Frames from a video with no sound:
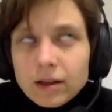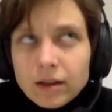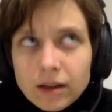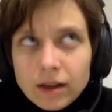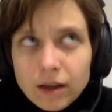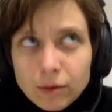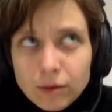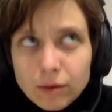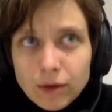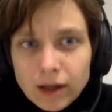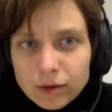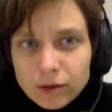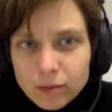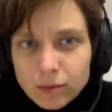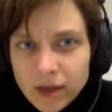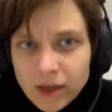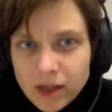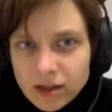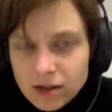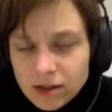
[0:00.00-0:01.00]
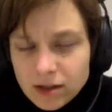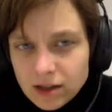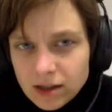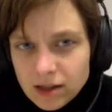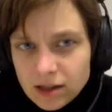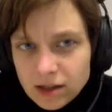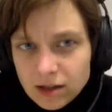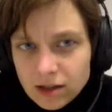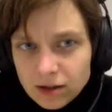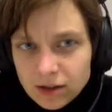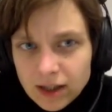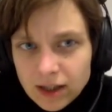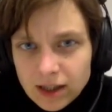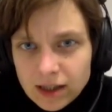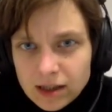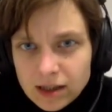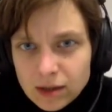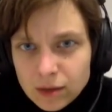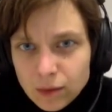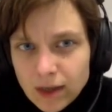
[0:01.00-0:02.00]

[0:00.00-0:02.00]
that I would like to mention in this context.